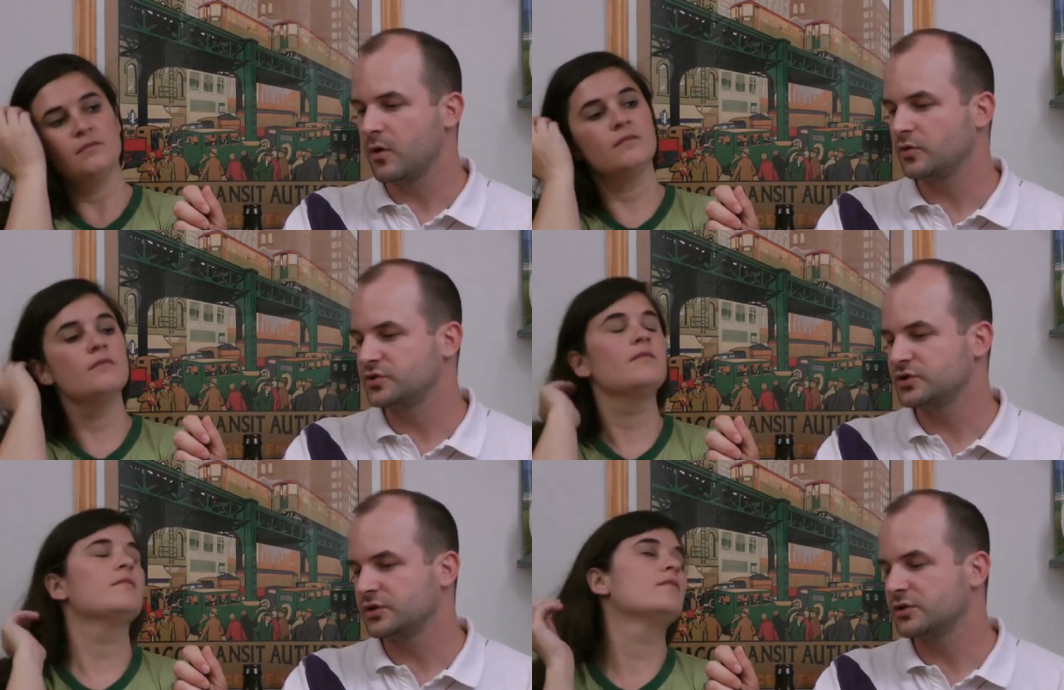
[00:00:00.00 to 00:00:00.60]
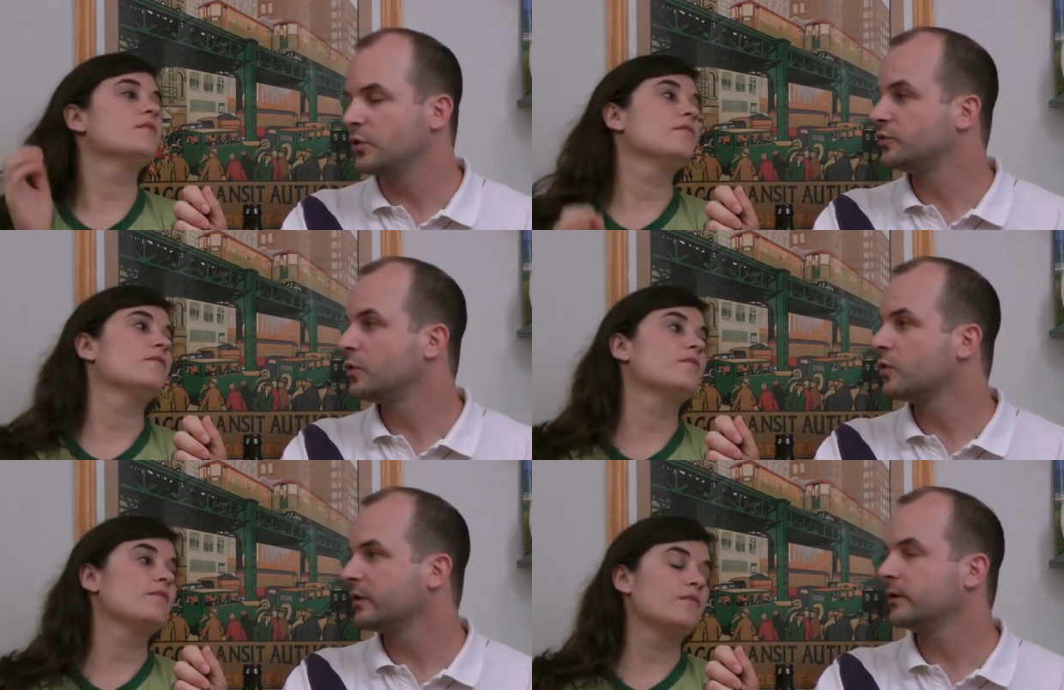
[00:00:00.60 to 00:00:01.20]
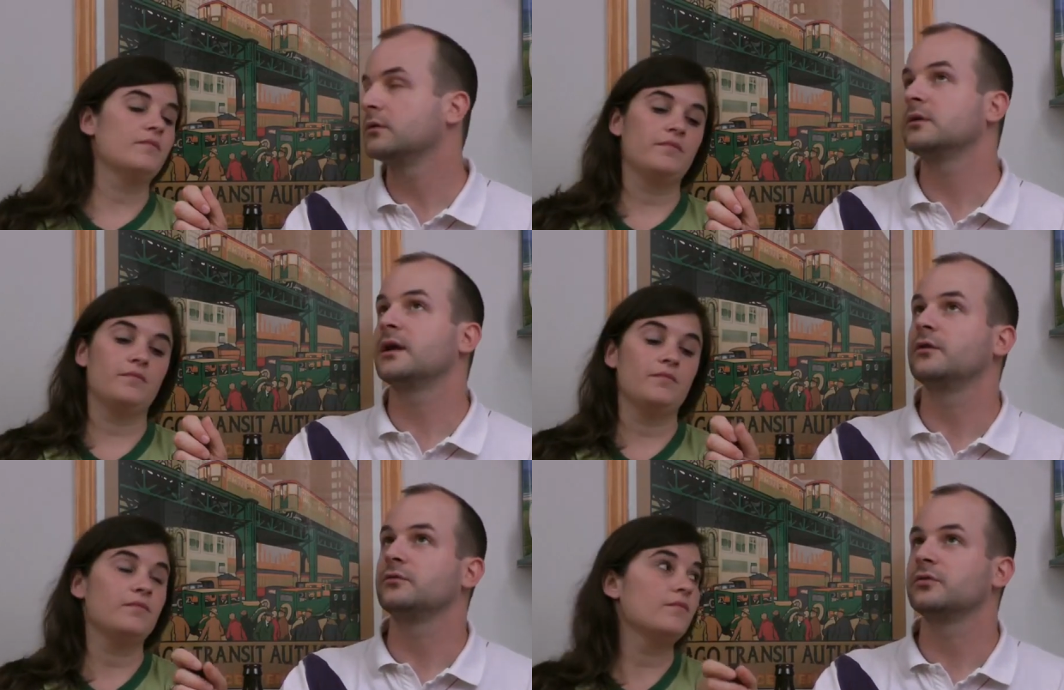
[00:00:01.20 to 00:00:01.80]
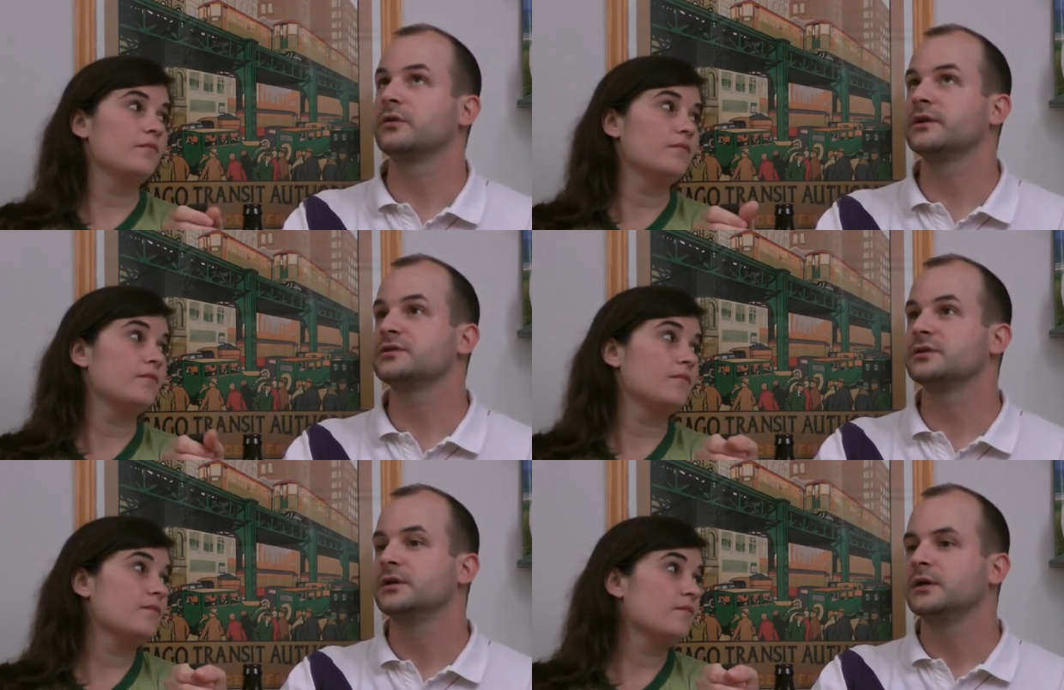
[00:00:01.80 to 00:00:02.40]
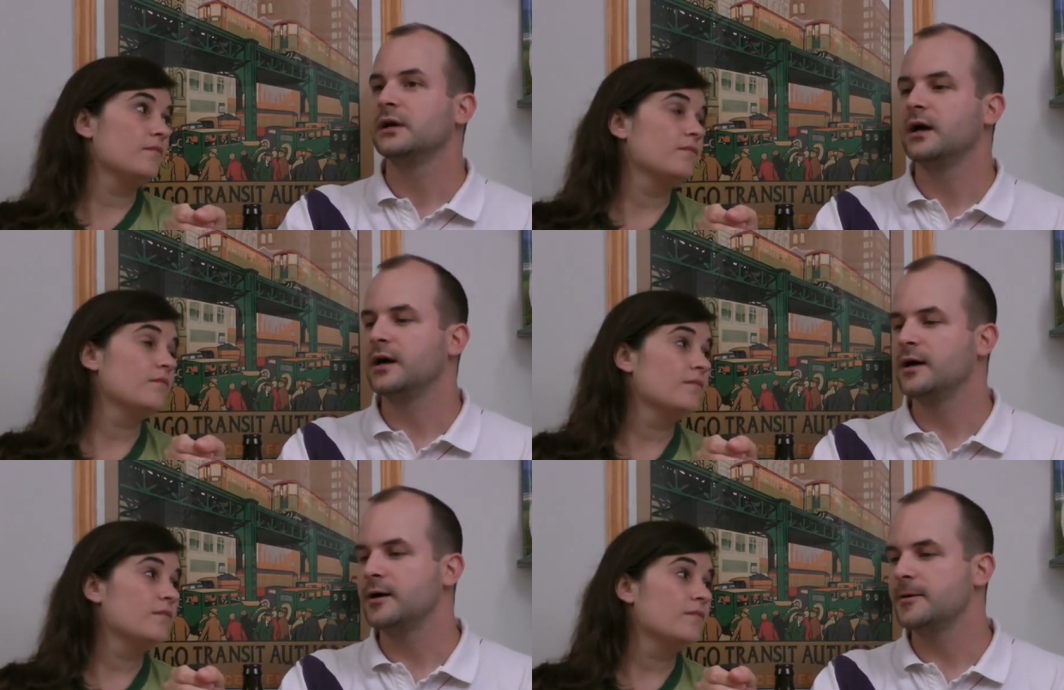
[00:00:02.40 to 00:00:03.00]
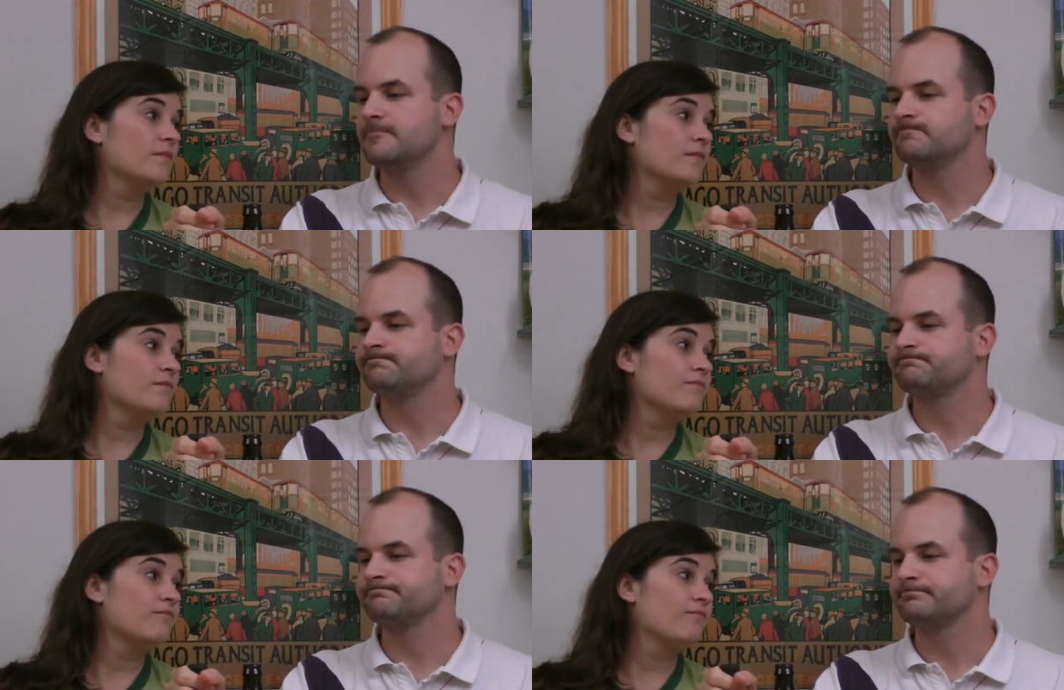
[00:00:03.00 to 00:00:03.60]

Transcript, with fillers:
Speaker 1: most notorious, or not notorious, um,